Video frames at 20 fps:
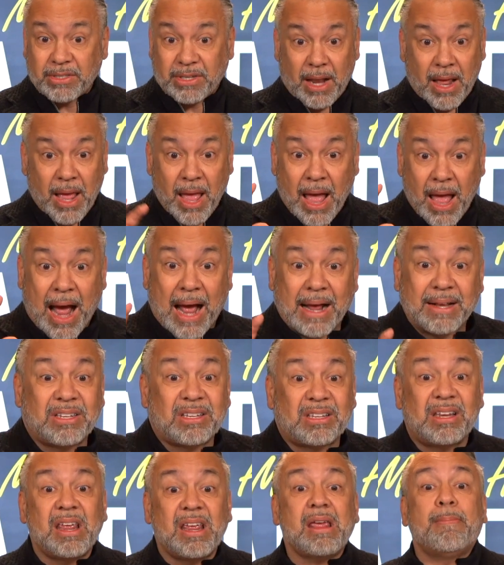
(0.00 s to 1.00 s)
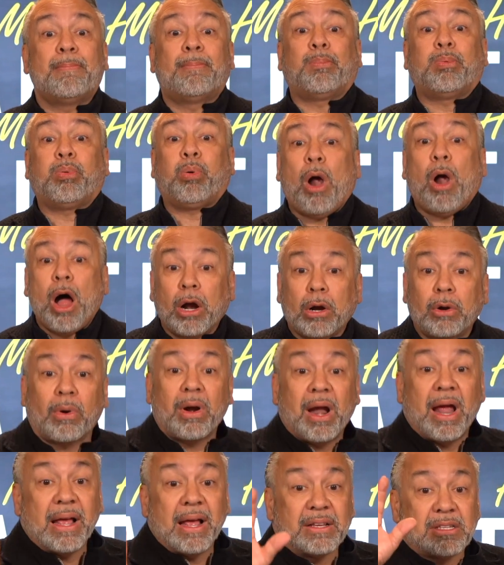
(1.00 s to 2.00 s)
And I see
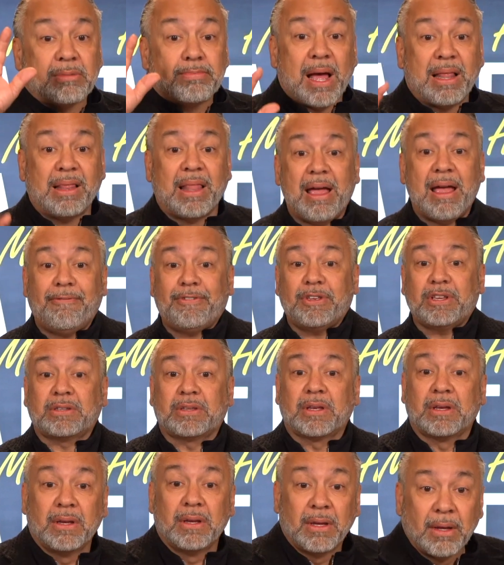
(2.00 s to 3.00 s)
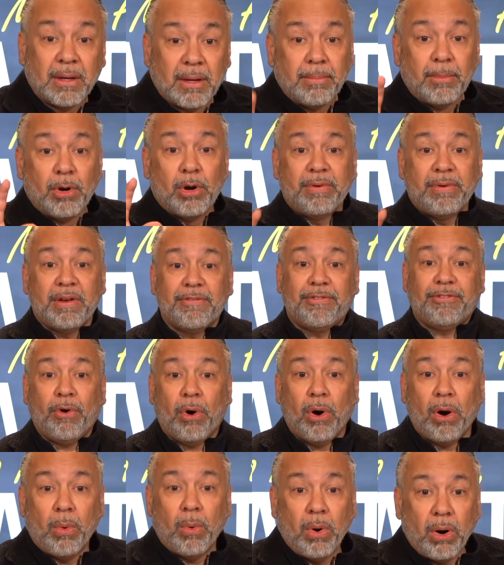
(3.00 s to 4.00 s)
progress. My life is moving
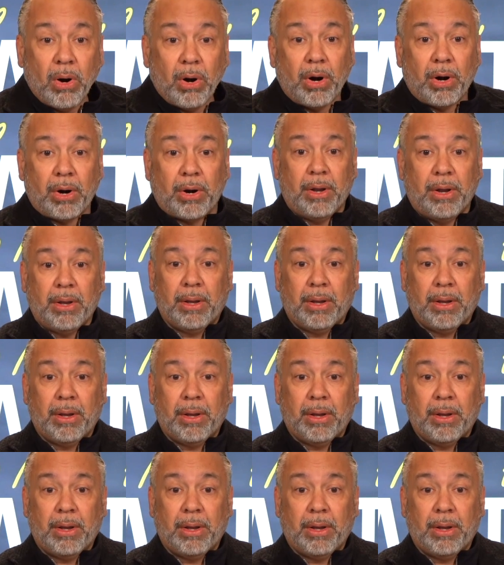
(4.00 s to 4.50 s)
forward.